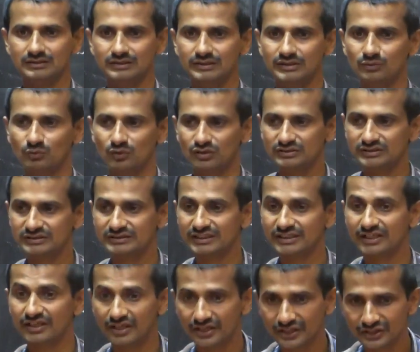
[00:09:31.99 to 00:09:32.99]
it was his
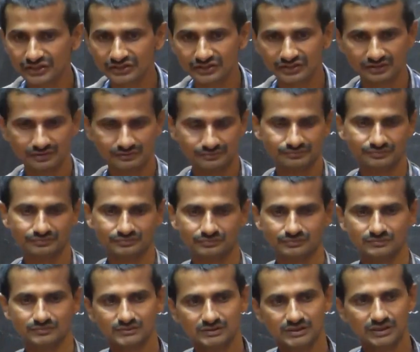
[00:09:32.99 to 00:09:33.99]
credit,
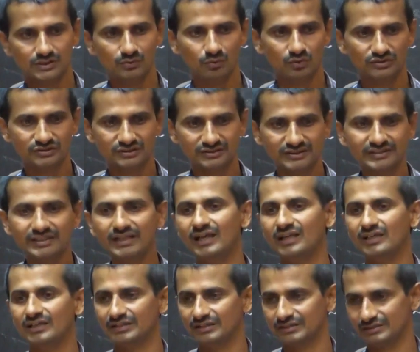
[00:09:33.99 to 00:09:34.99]
it was his
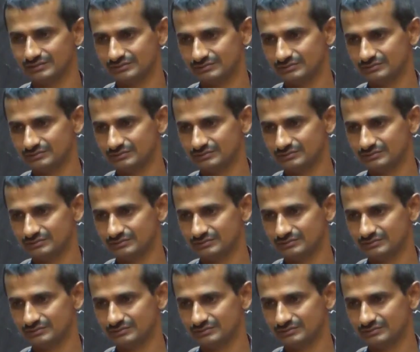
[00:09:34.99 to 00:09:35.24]
talent.